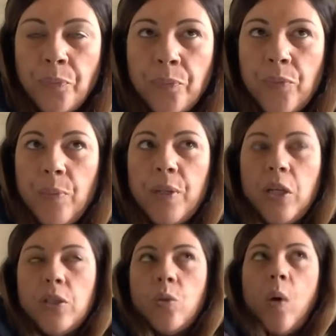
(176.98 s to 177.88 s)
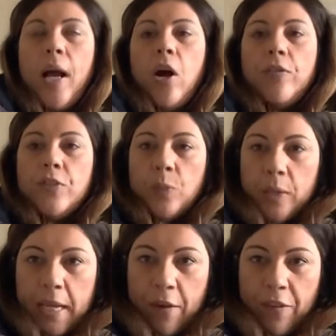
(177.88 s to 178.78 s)
because quite often
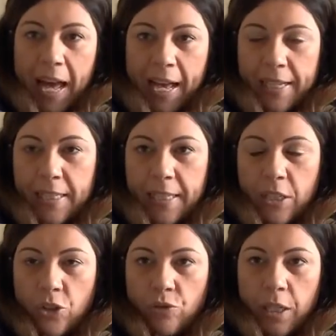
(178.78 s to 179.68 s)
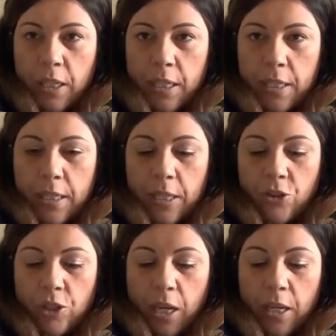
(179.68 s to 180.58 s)
when you have ice in your drink, it's this
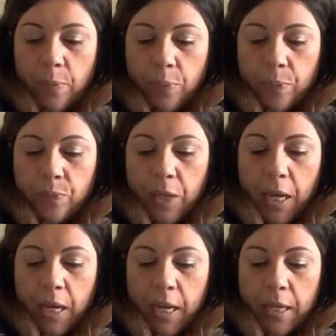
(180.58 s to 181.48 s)
shape, and